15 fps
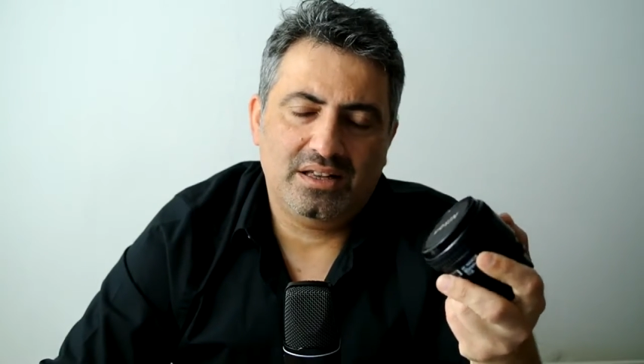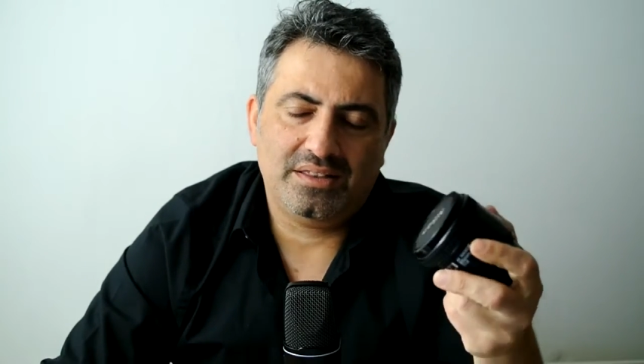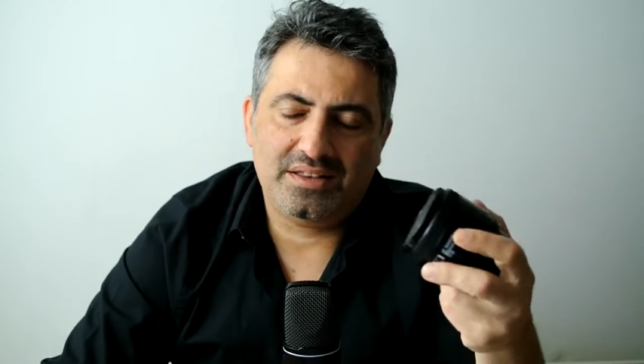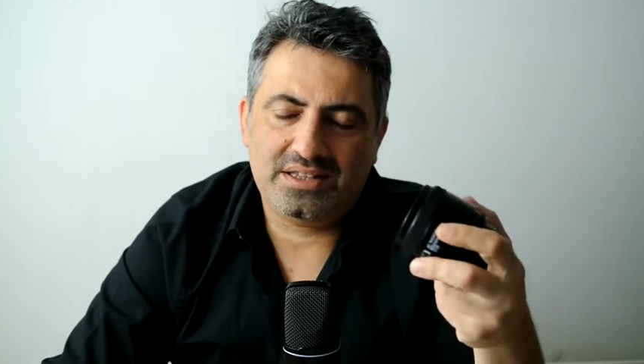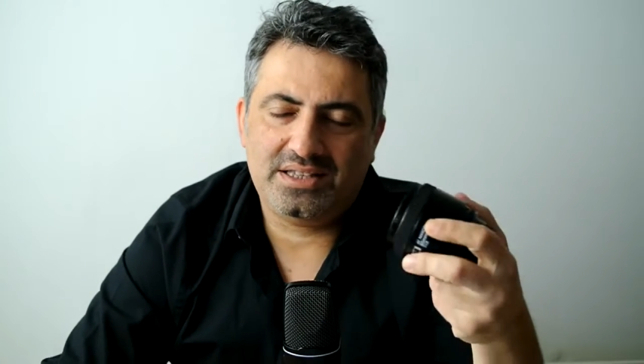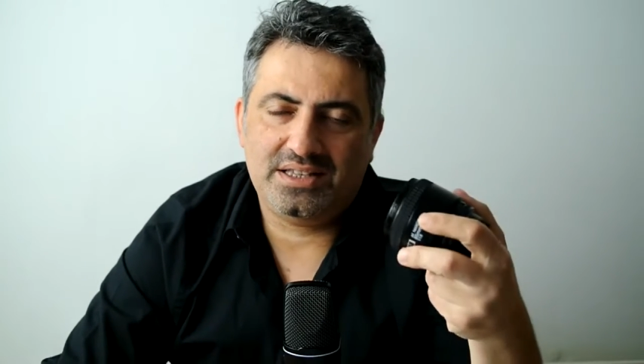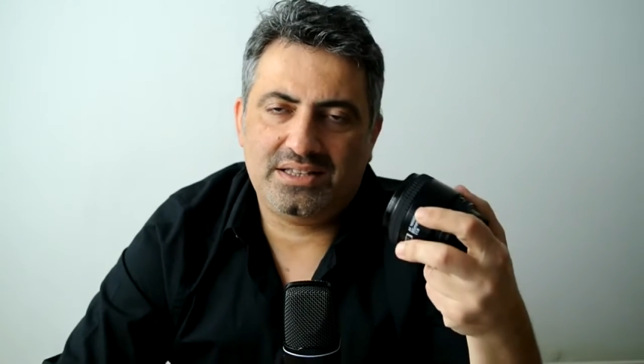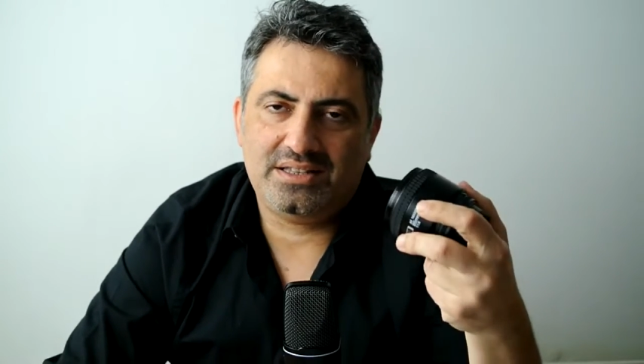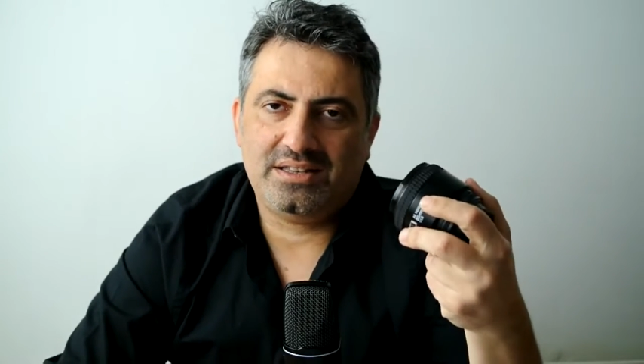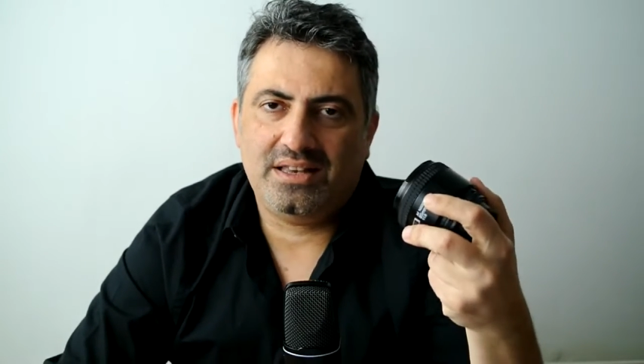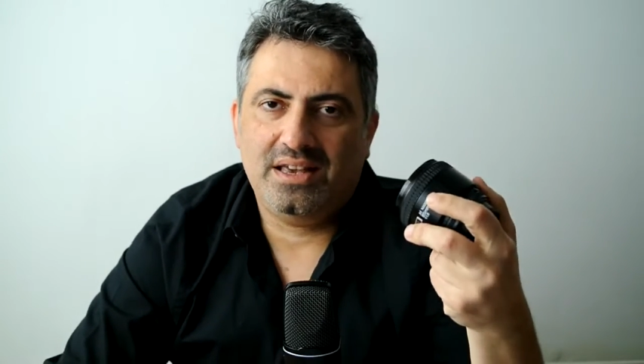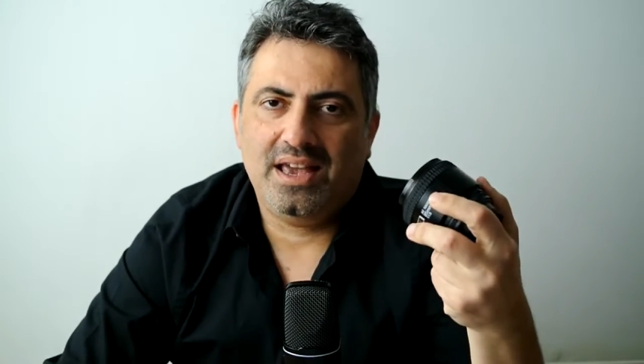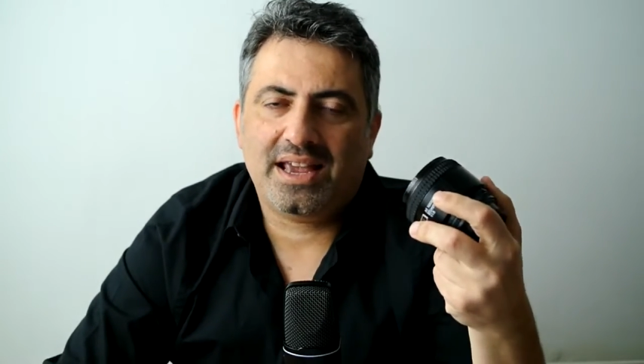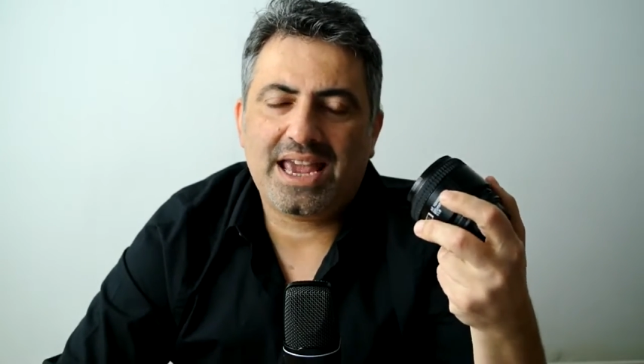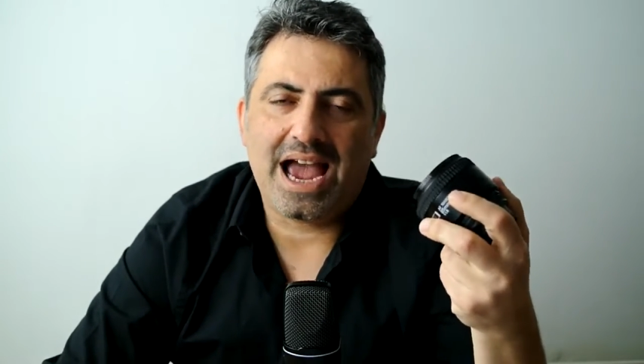This is
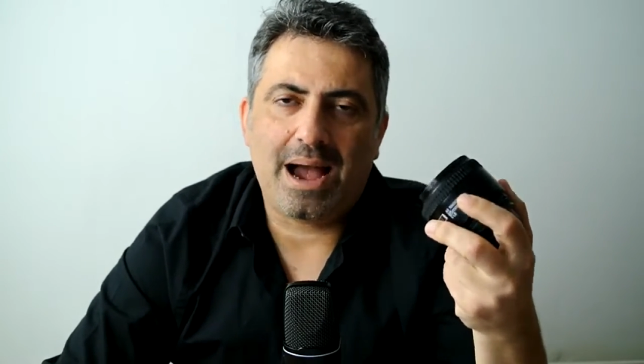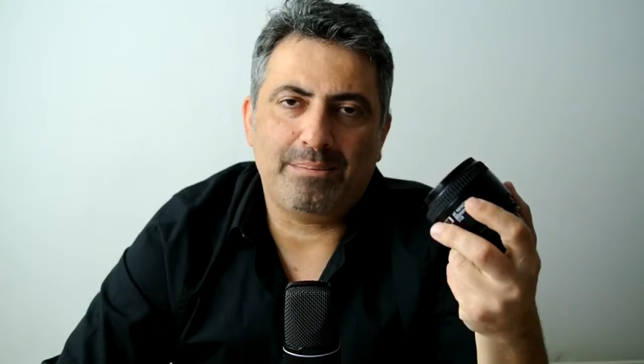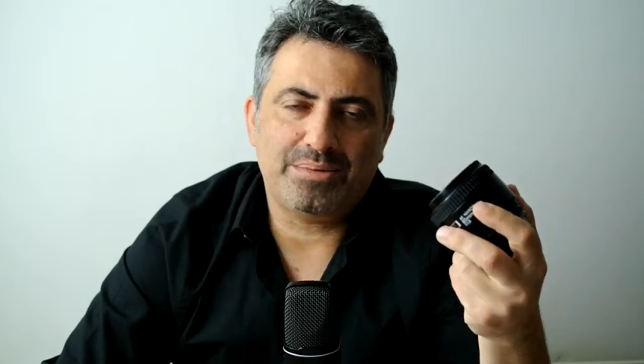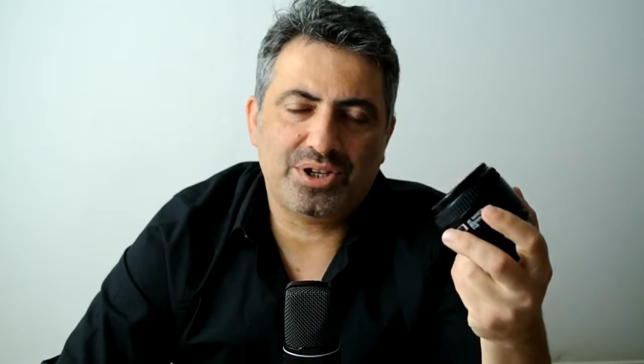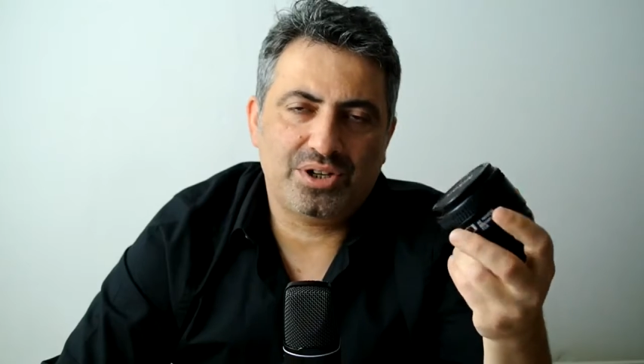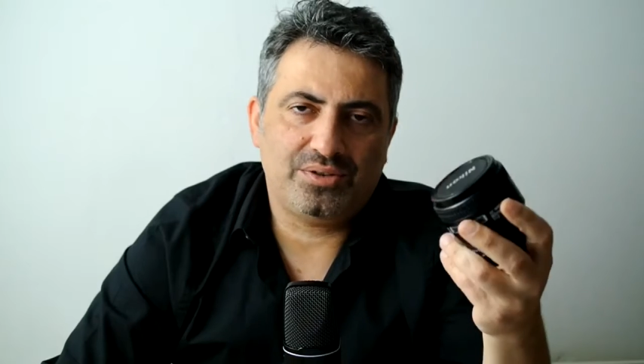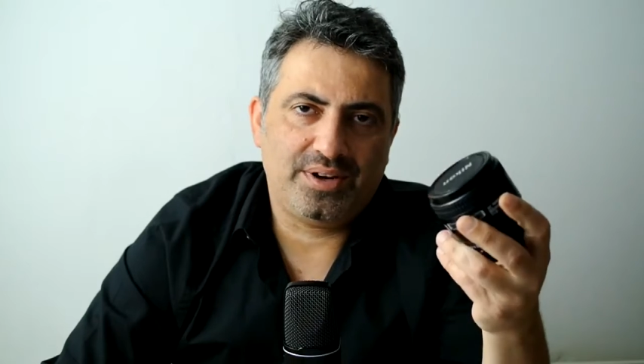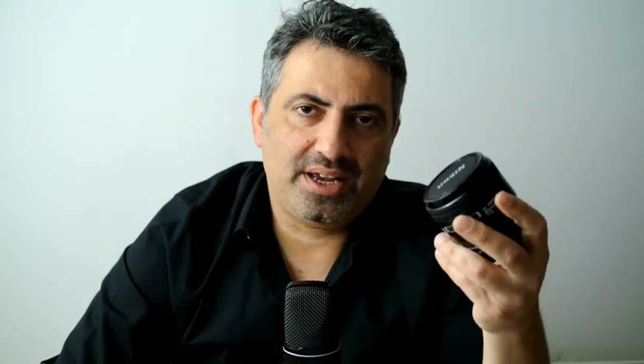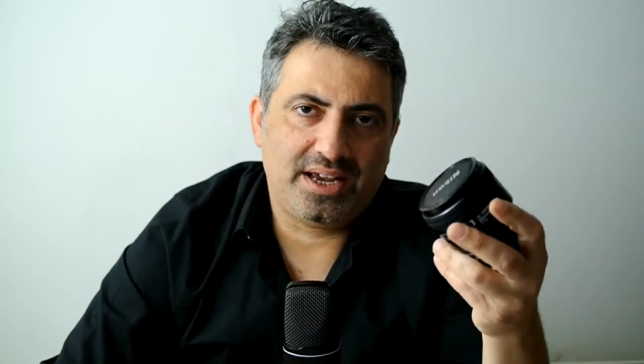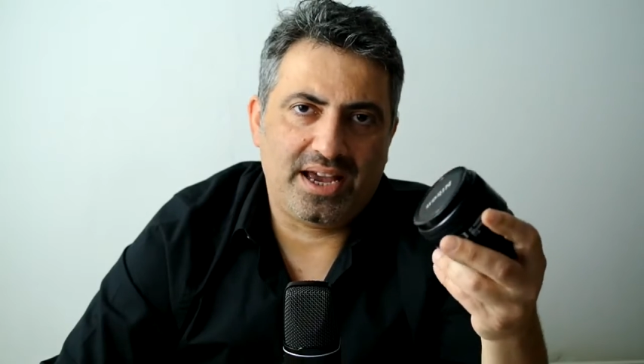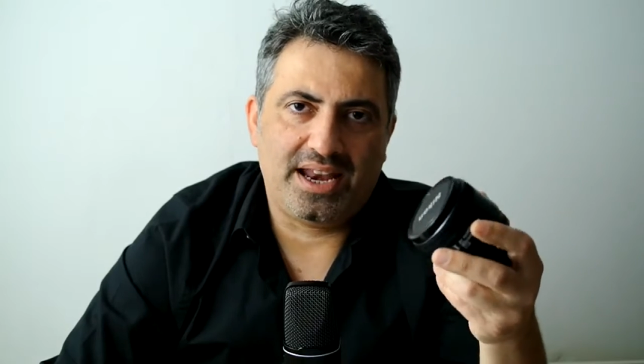capturing